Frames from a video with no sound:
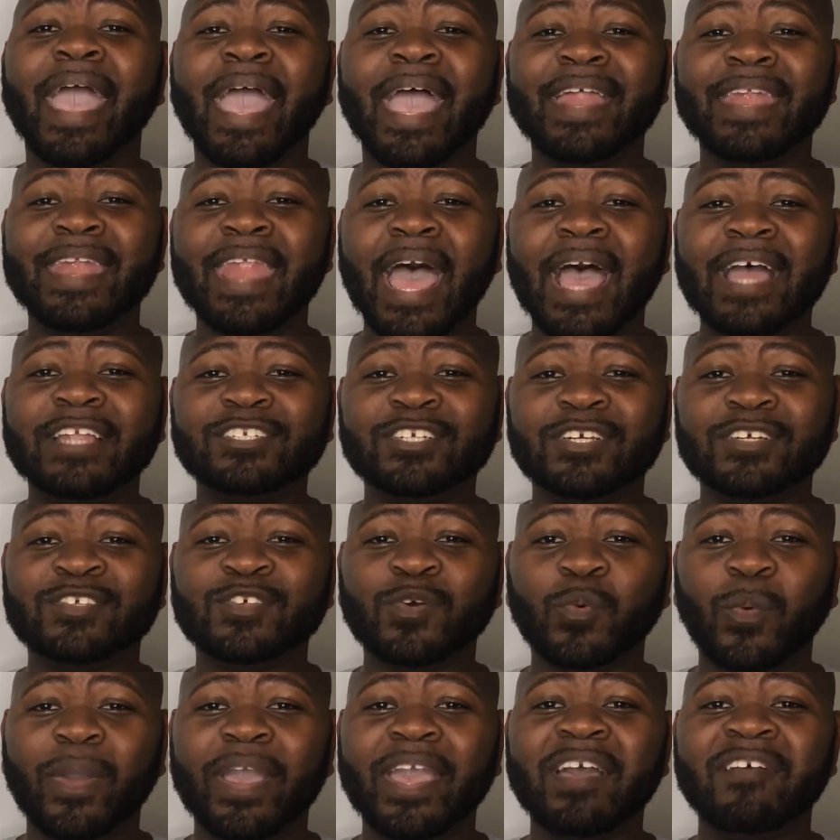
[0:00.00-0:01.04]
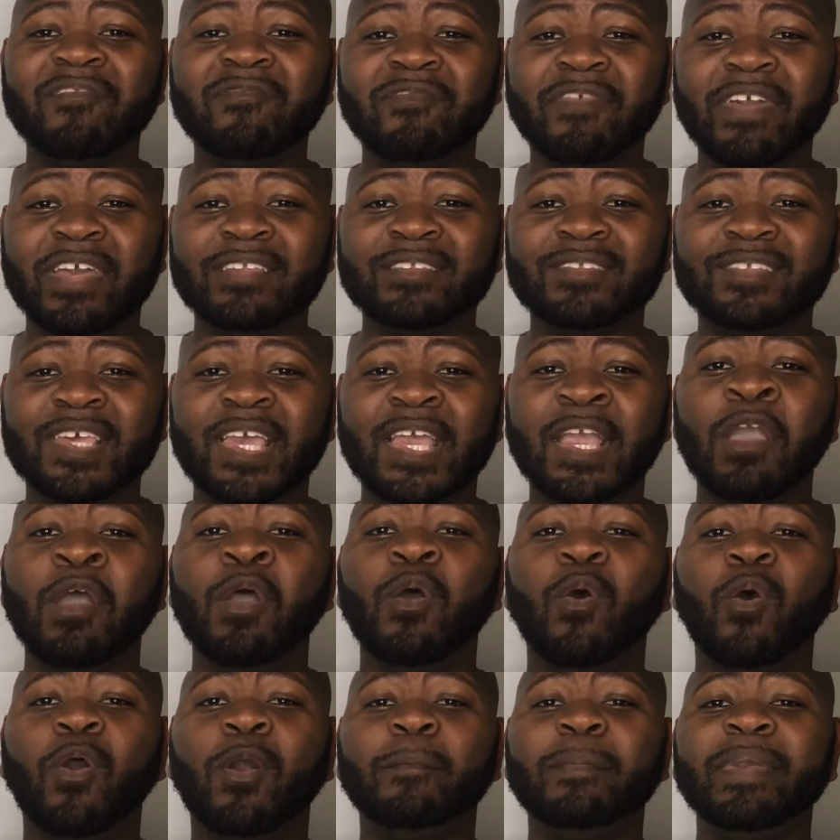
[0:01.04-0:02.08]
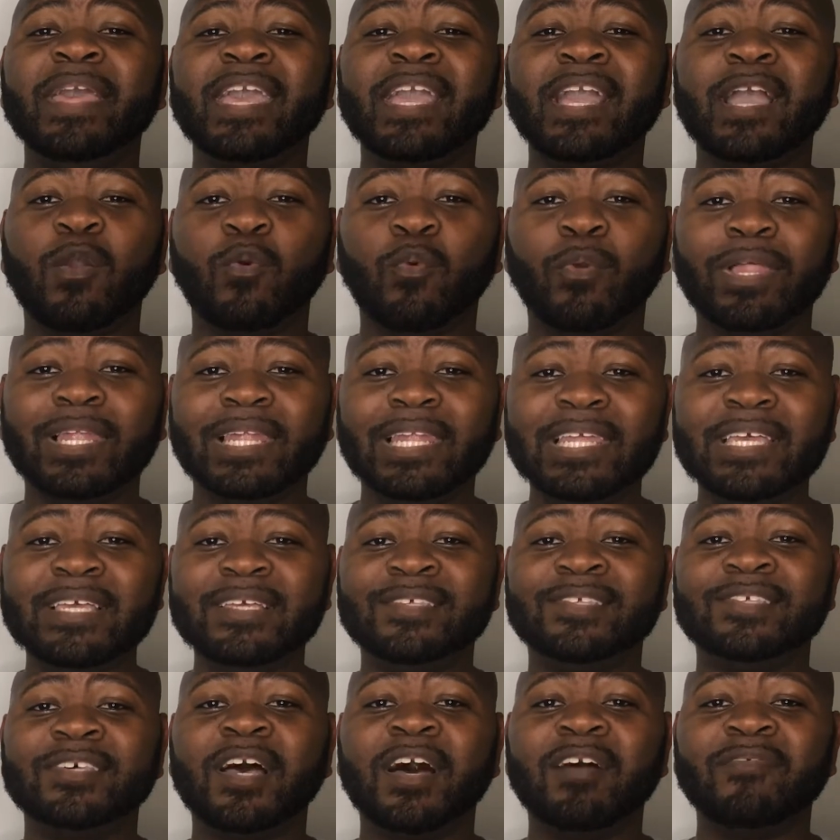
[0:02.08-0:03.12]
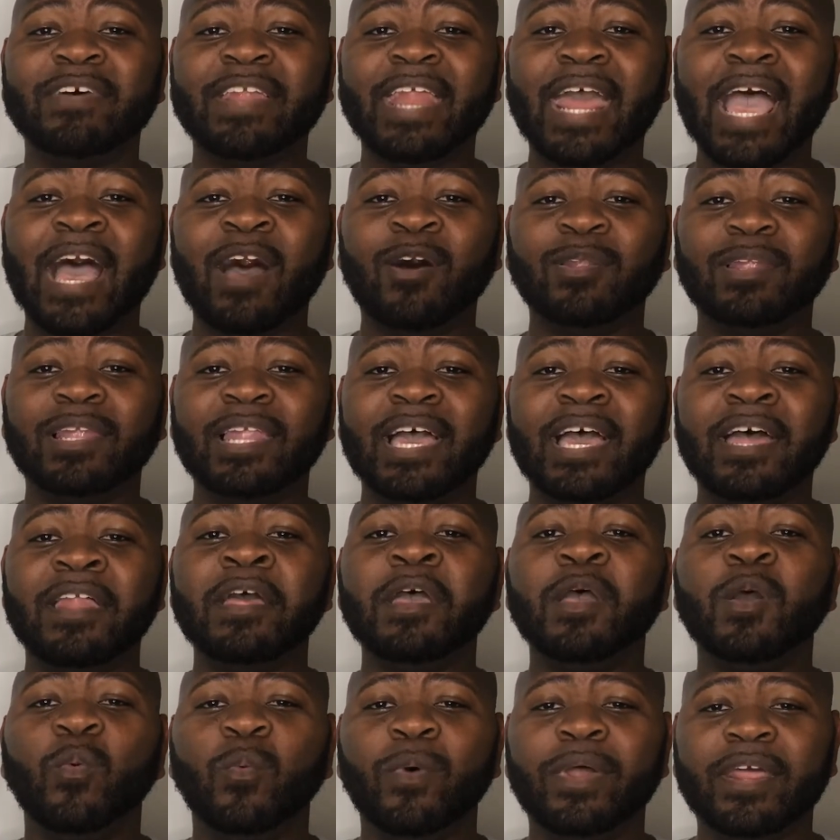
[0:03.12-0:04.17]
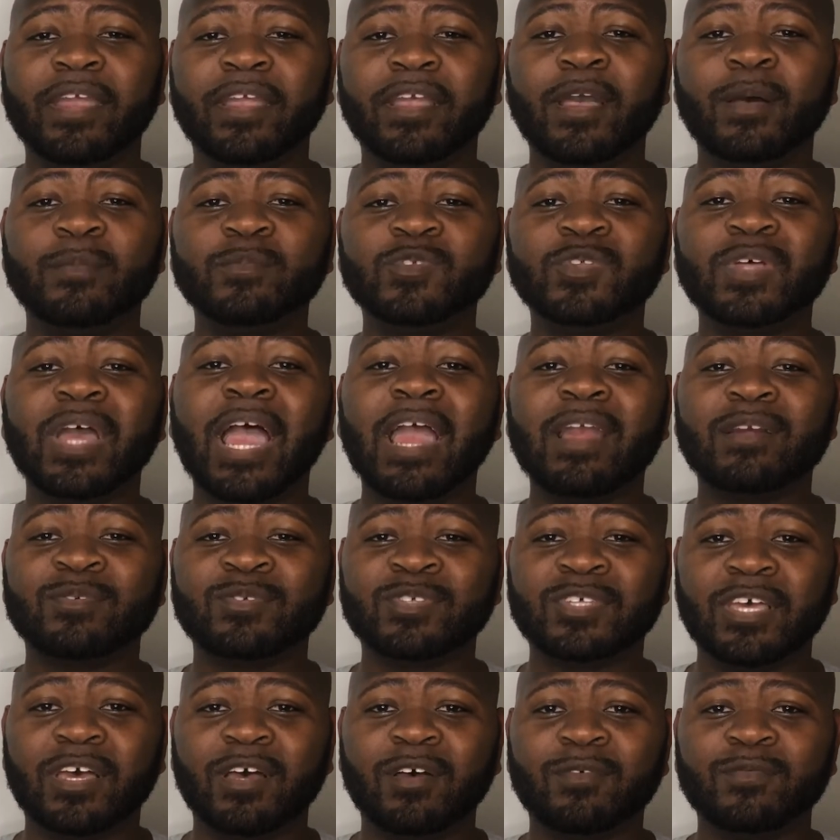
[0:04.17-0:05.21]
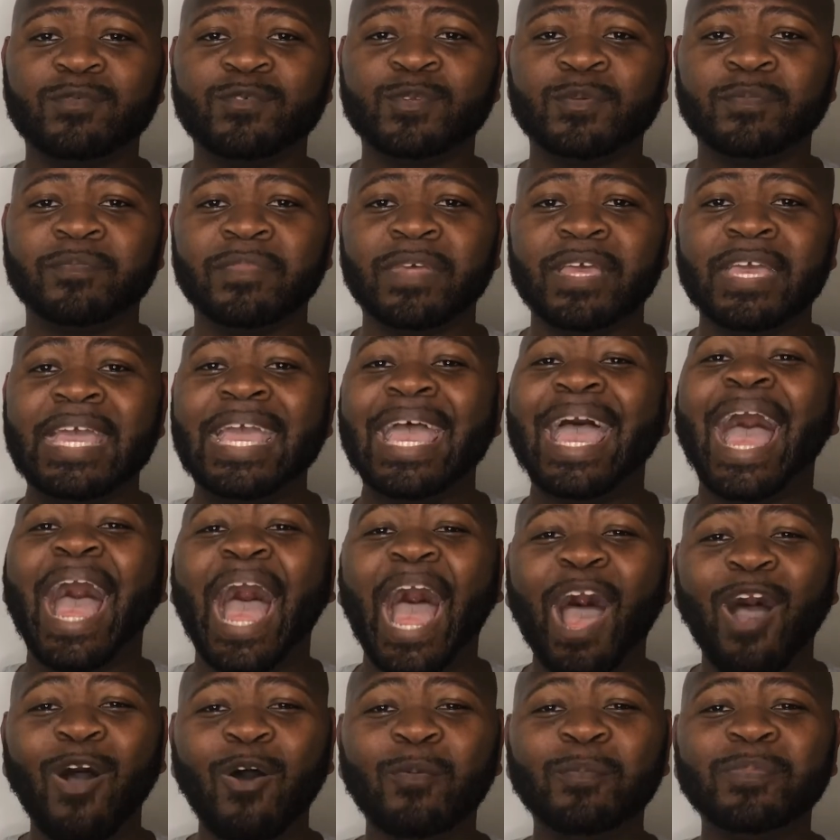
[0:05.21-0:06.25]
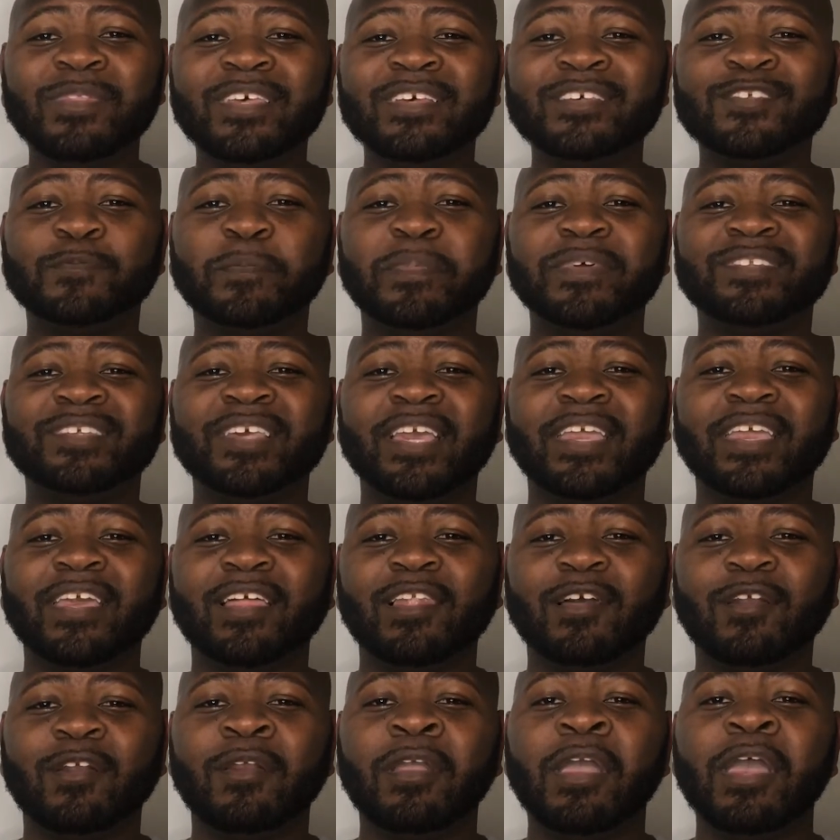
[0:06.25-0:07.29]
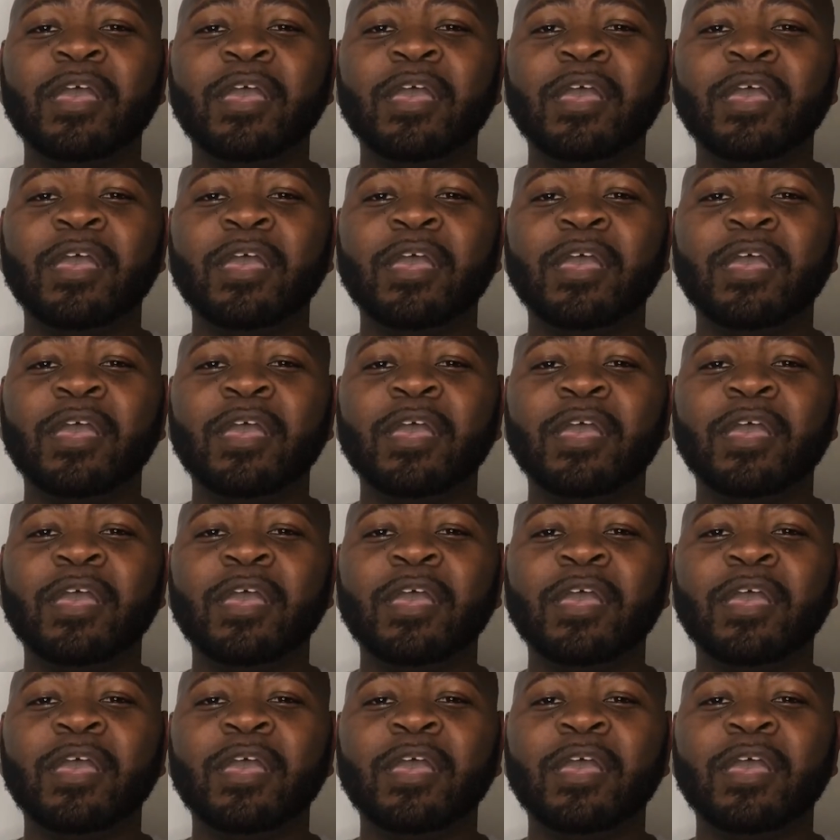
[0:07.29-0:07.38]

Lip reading: and not just a way of venting or being a release of an outlet when it comes to ourselves. I hope this particular